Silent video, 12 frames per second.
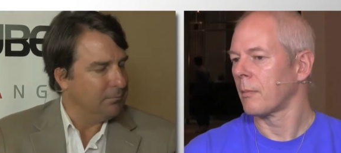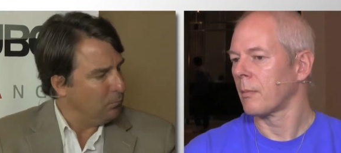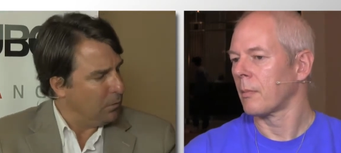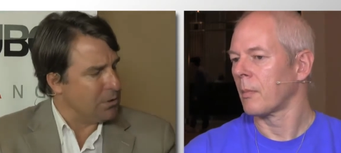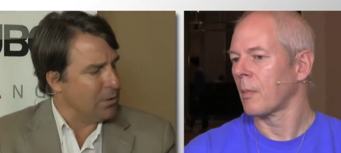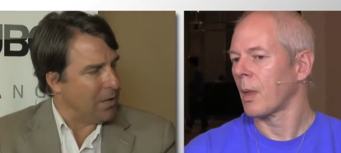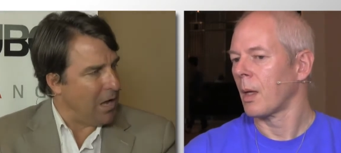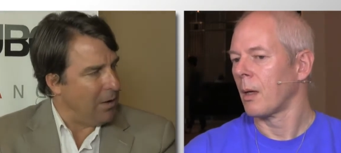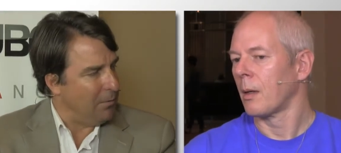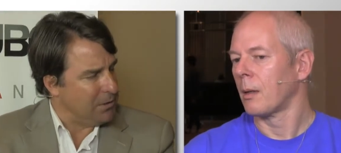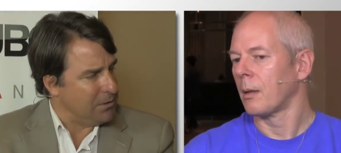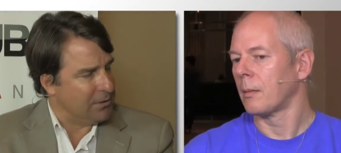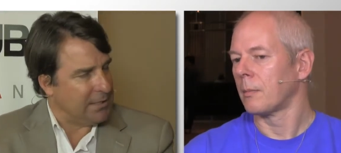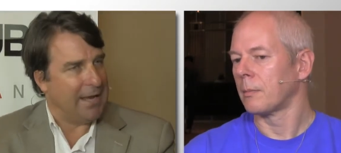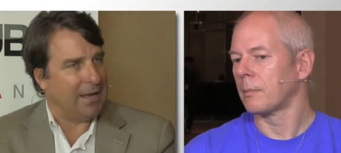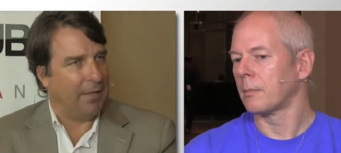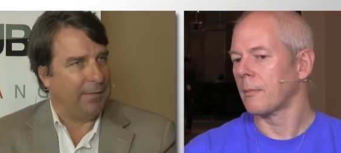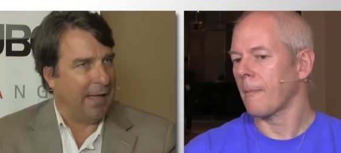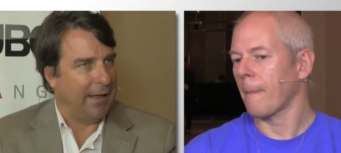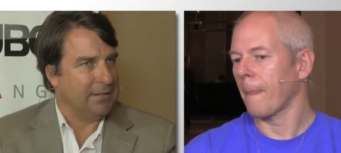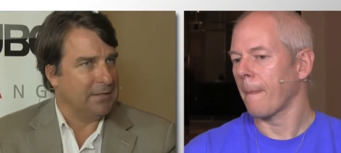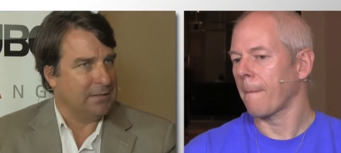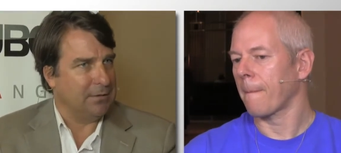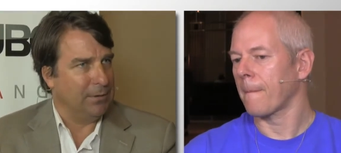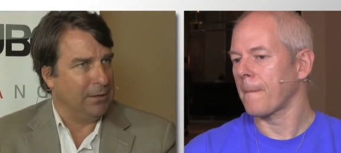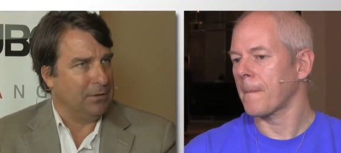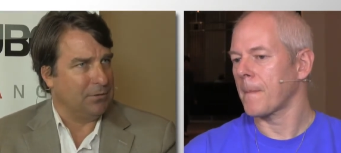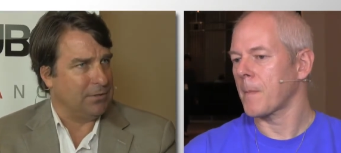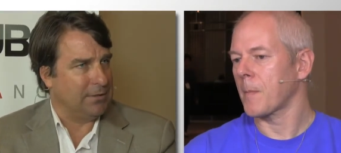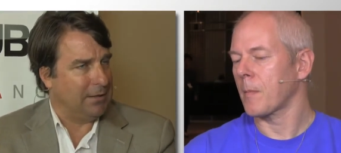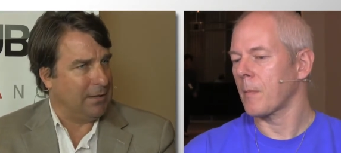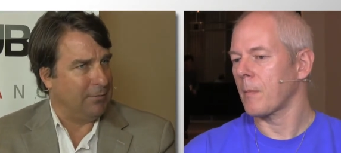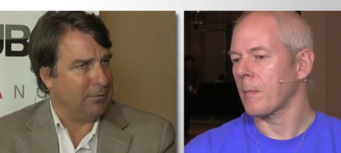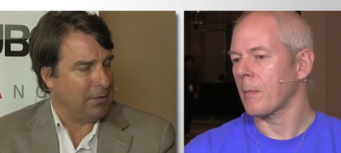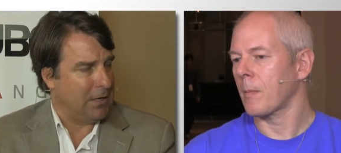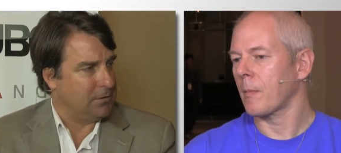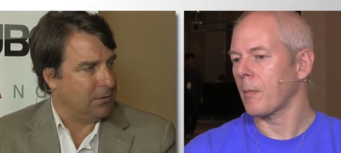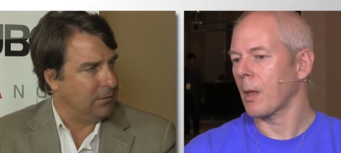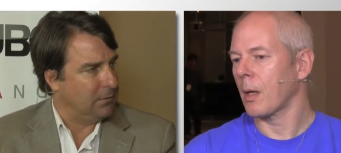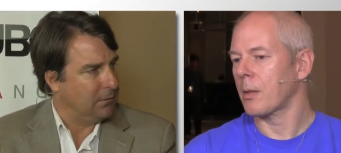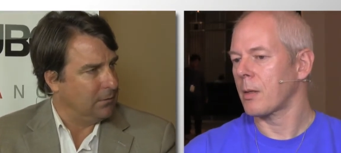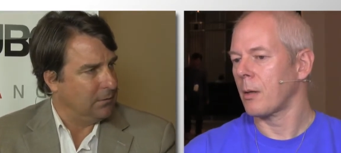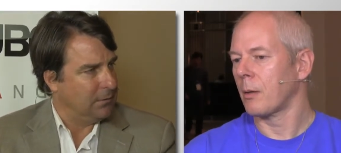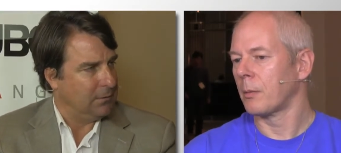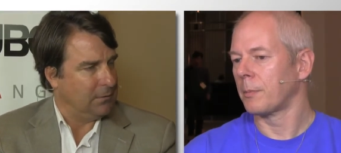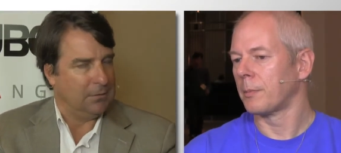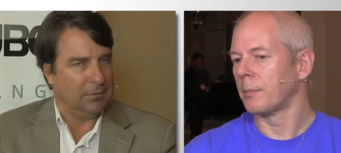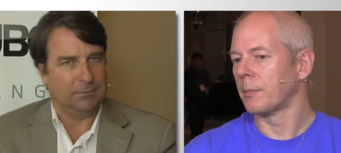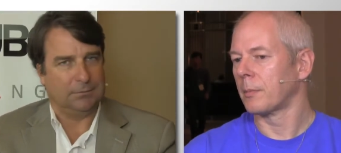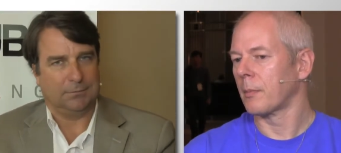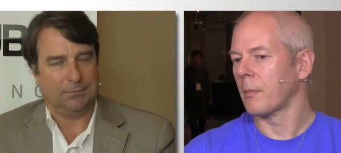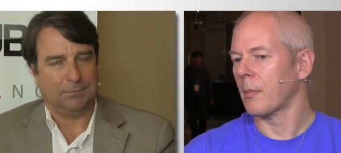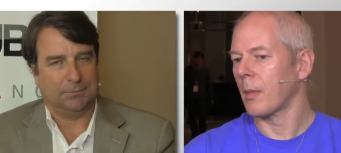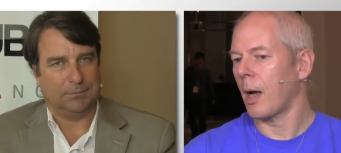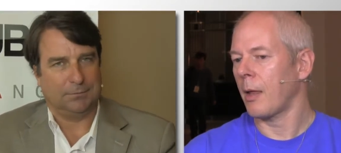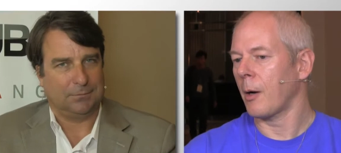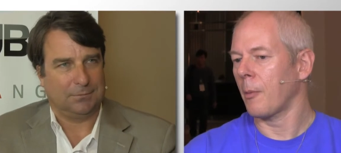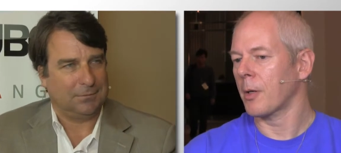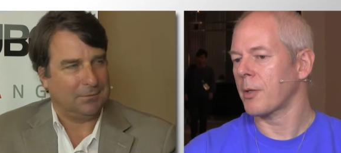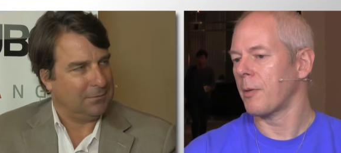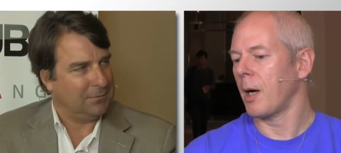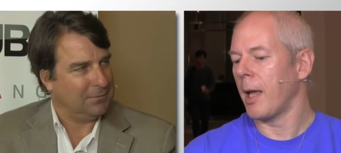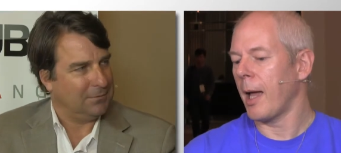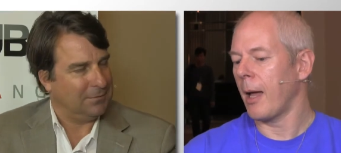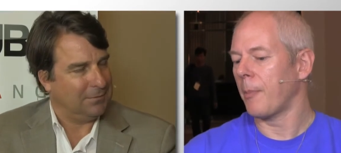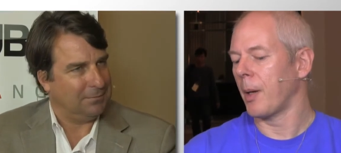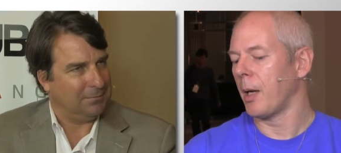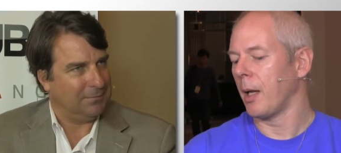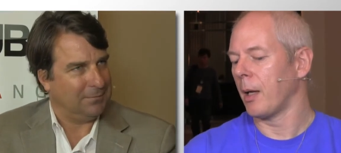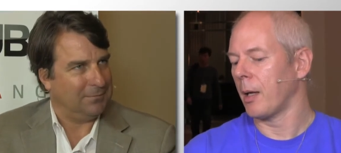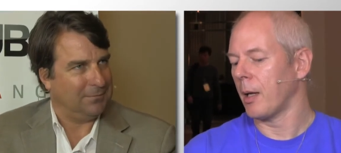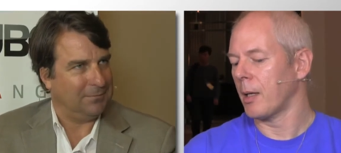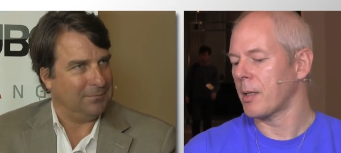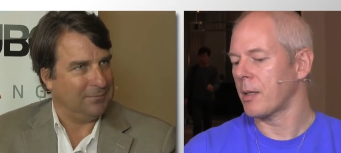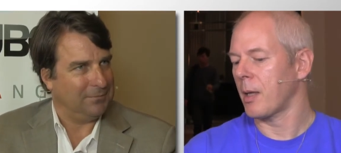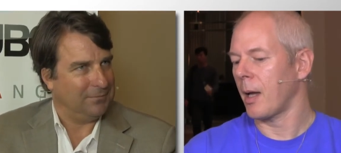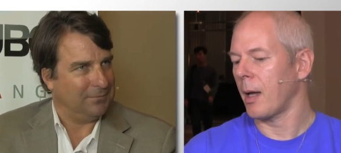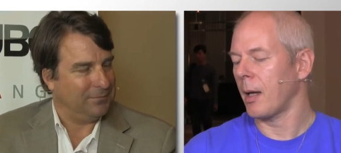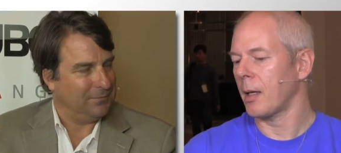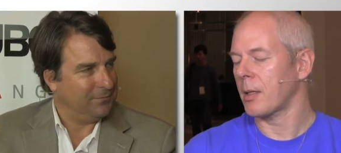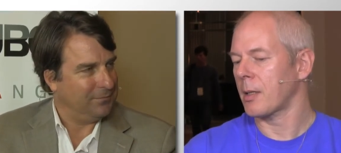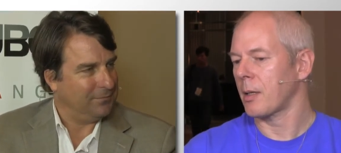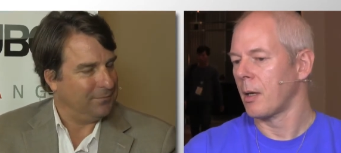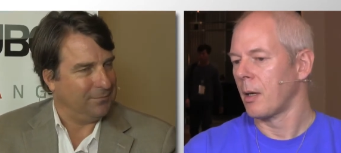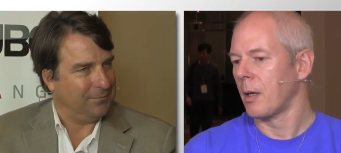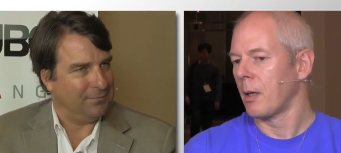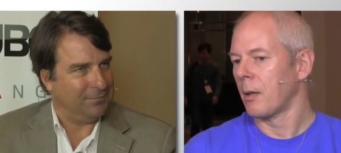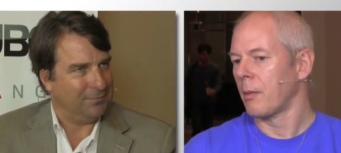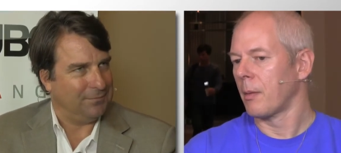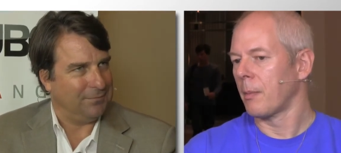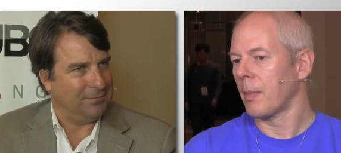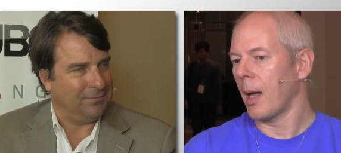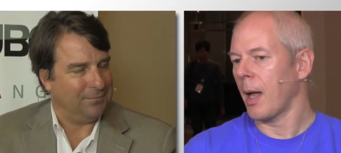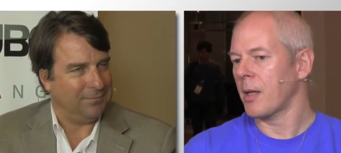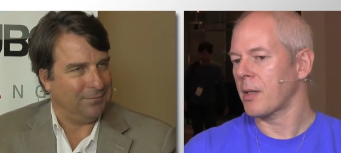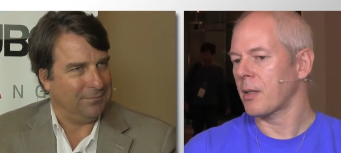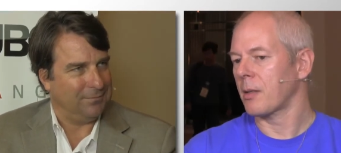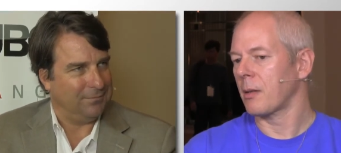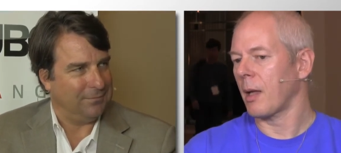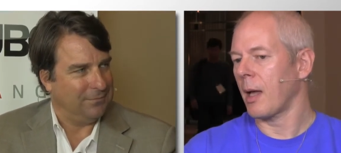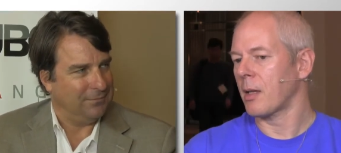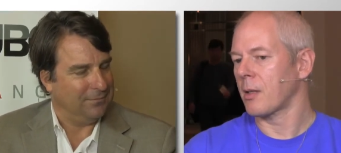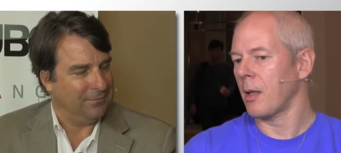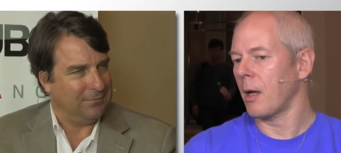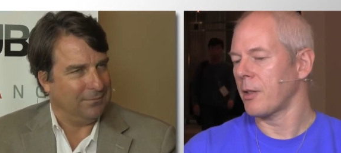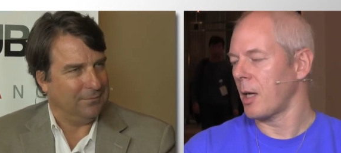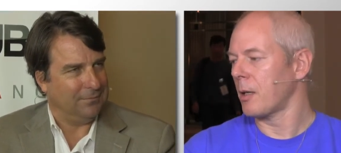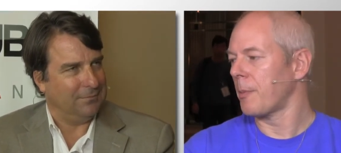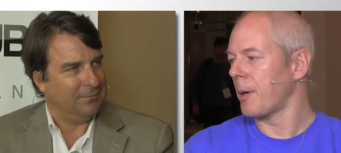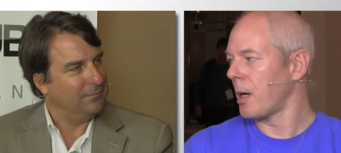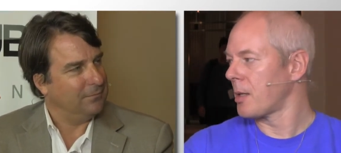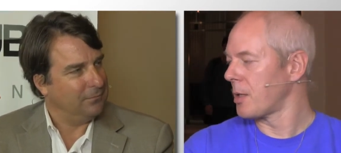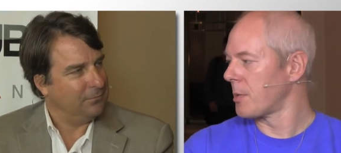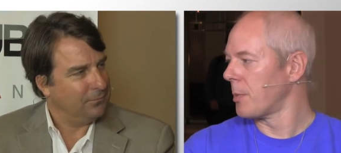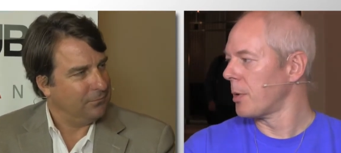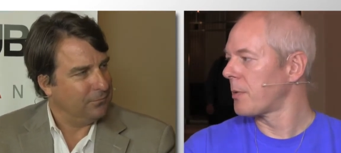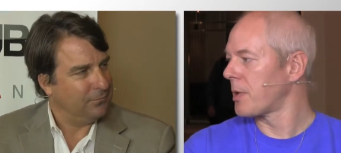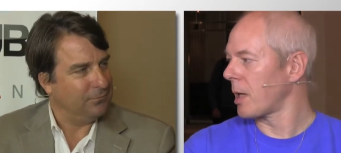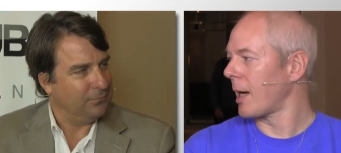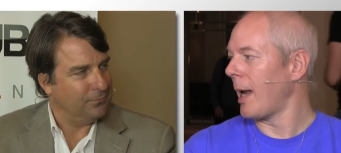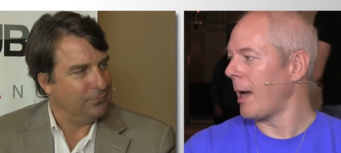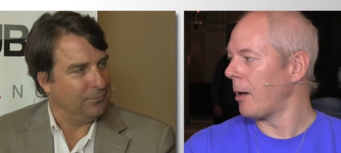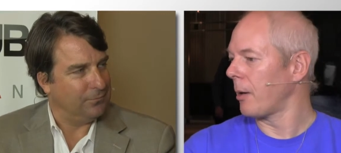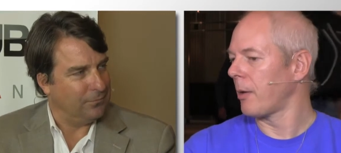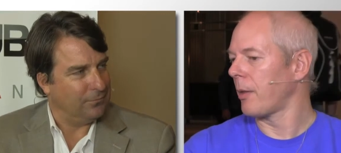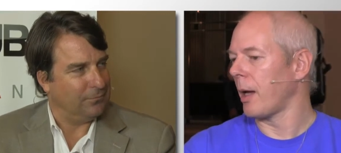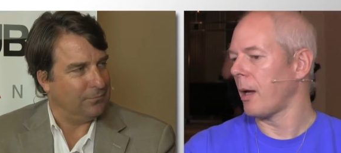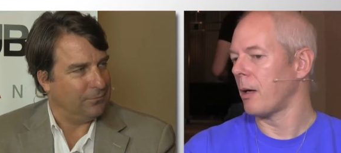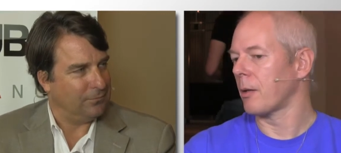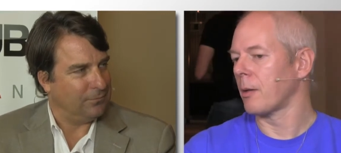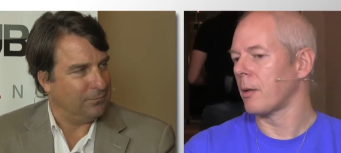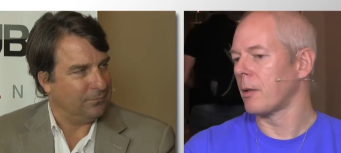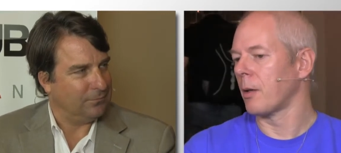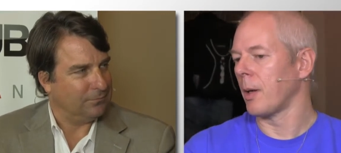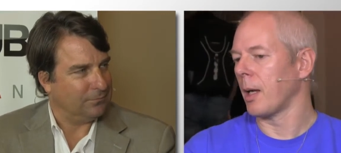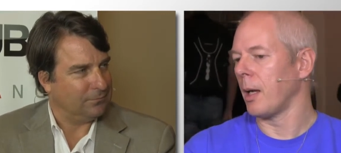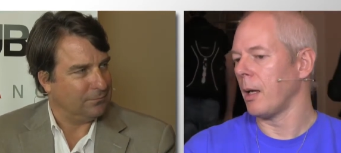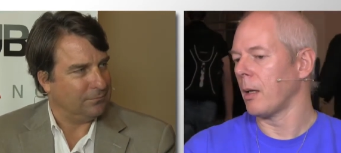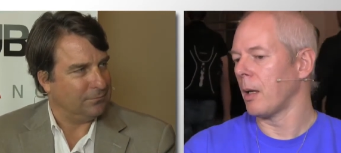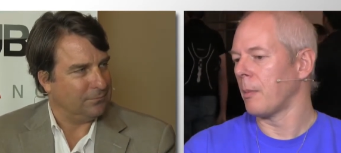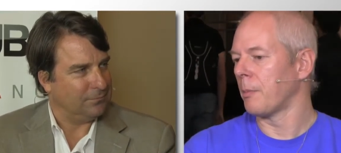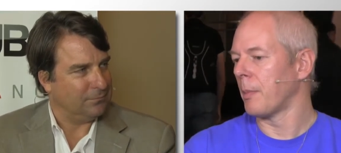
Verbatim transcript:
Speaker 1: what's your, what's your take on that? This is a real interesting conversation. So I think what's really happening
Speaker 2: is that as, as large enterprises move to cloud, they are doing it